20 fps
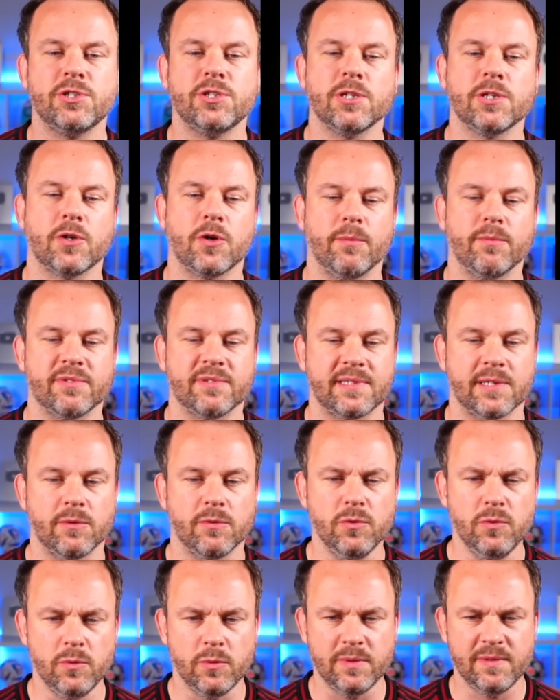Should have gone Brazil.
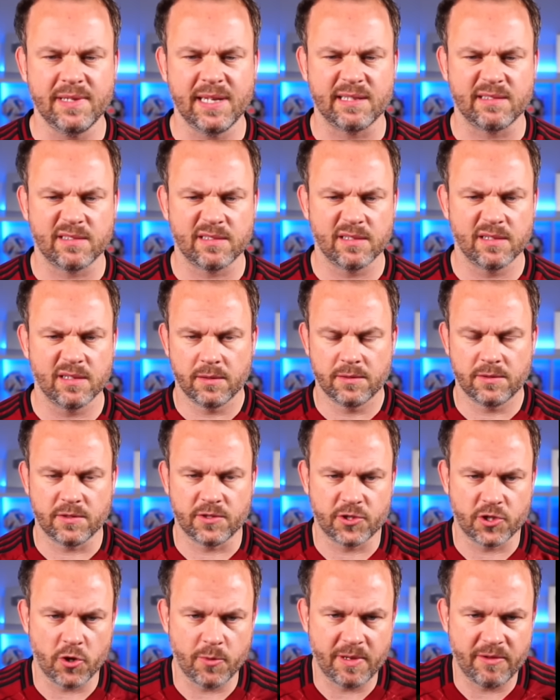Ooh, who's this?
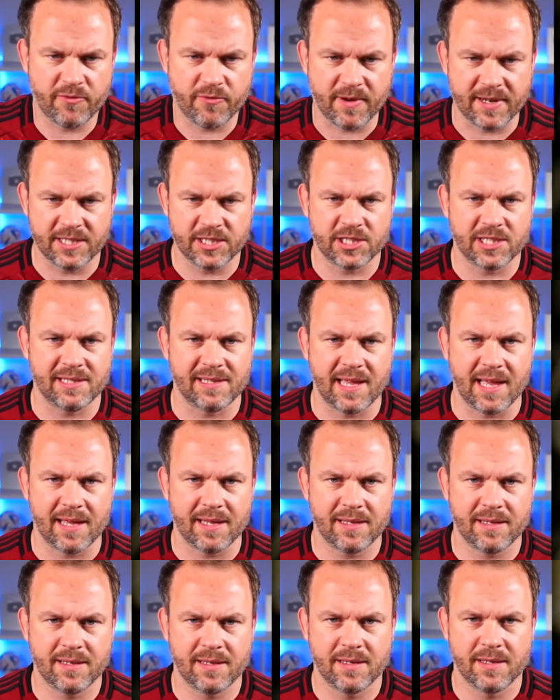Just show me French in there.
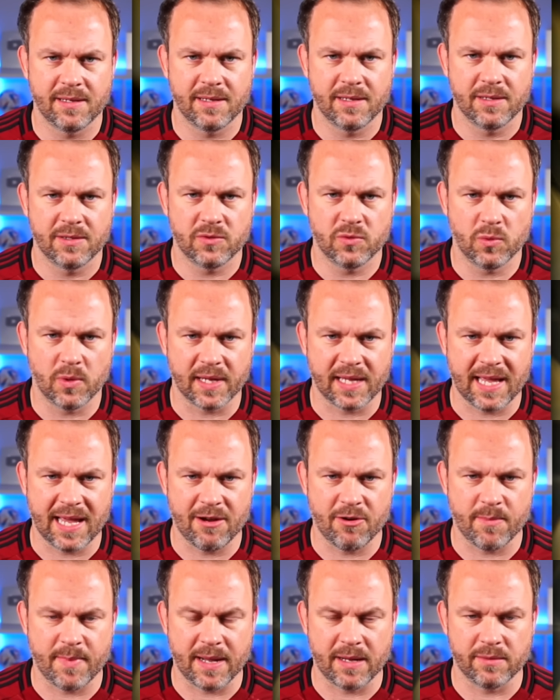That's all I
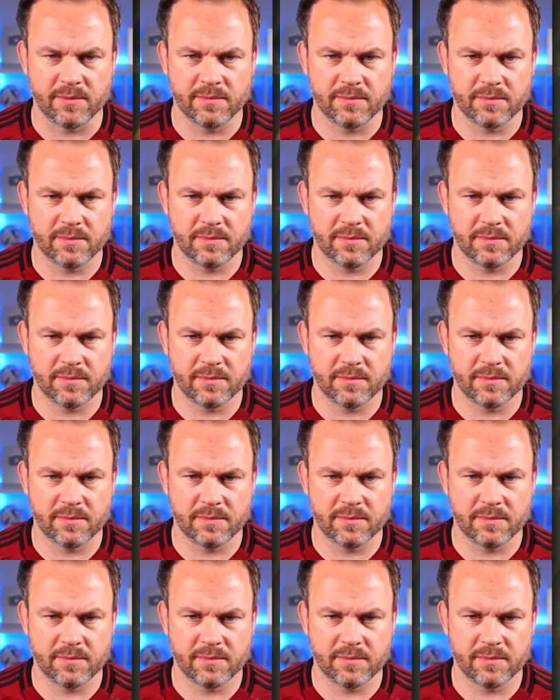care about.